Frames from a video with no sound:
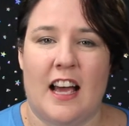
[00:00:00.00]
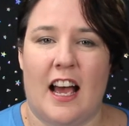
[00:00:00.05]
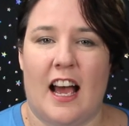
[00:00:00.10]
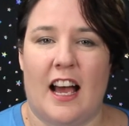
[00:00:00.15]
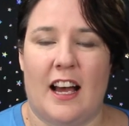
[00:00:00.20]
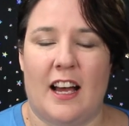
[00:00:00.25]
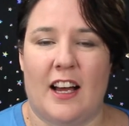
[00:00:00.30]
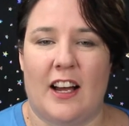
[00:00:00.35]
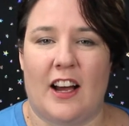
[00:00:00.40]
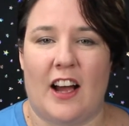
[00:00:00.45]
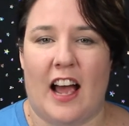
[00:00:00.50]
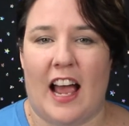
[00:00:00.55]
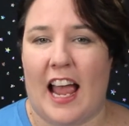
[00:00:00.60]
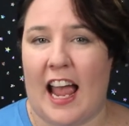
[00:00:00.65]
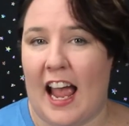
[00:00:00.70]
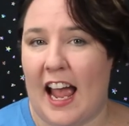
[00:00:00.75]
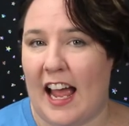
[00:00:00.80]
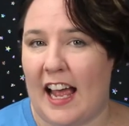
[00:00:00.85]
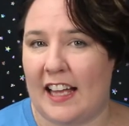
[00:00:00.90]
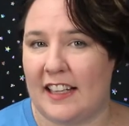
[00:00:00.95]
I
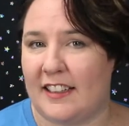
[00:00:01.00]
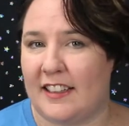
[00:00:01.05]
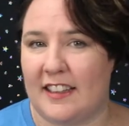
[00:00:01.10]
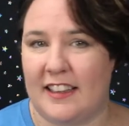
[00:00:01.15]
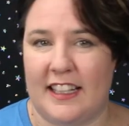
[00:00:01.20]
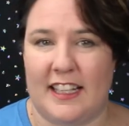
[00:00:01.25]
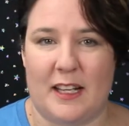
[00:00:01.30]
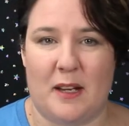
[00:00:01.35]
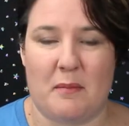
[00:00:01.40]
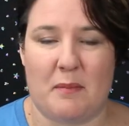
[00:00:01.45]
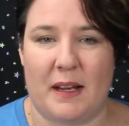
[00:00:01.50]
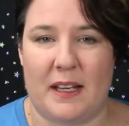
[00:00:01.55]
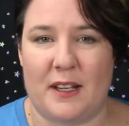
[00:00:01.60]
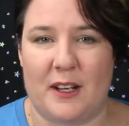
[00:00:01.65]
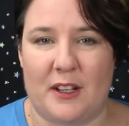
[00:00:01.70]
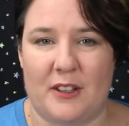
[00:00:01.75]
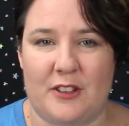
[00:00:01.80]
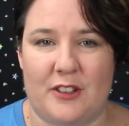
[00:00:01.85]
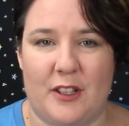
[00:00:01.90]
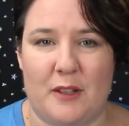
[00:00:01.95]
had the
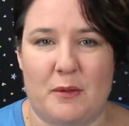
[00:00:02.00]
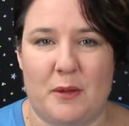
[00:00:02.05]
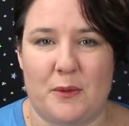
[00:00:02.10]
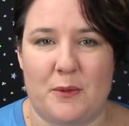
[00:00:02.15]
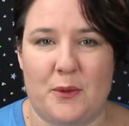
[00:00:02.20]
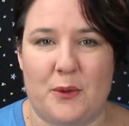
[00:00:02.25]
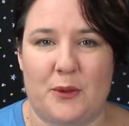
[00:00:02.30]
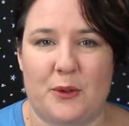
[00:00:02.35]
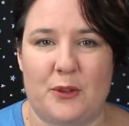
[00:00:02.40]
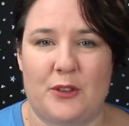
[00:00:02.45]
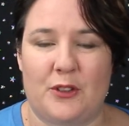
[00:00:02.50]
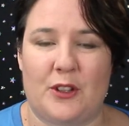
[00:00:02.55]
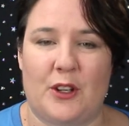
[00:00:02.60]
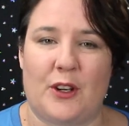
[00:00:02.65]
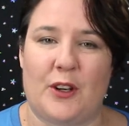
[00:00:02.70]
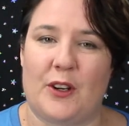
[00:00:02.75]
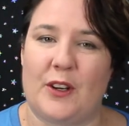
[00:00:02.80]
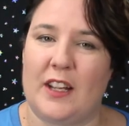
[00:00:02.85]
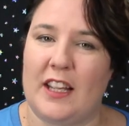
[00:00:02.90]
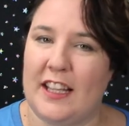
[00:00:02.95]
Bendigo Sheep and Wool
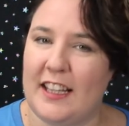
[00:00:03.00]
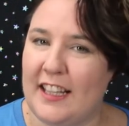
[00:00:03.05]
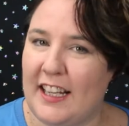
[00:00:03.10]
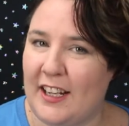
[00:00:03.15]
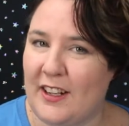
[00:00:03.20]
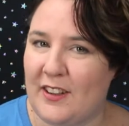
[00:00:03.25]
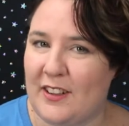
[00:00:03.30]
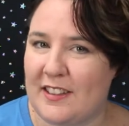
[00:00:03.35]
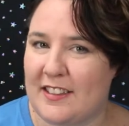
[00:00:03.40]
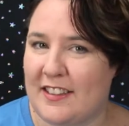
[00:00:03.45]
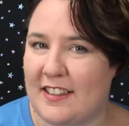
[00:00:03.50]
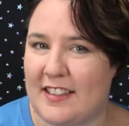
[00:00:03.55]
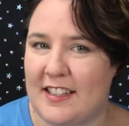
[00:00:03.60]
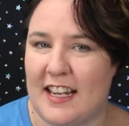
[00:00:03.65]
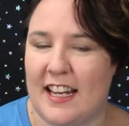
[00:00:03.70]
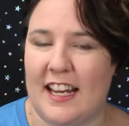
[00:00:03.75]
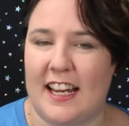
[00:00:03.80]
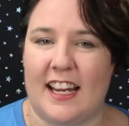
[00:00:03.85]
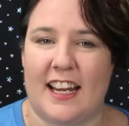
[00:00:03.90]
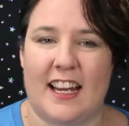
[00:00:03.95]
show and then got
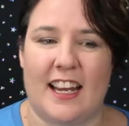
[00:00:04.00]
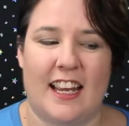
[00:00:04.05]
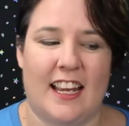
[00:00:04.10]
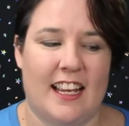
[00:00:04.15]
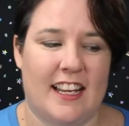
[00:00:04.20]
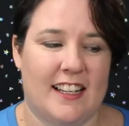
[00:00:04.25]
sick.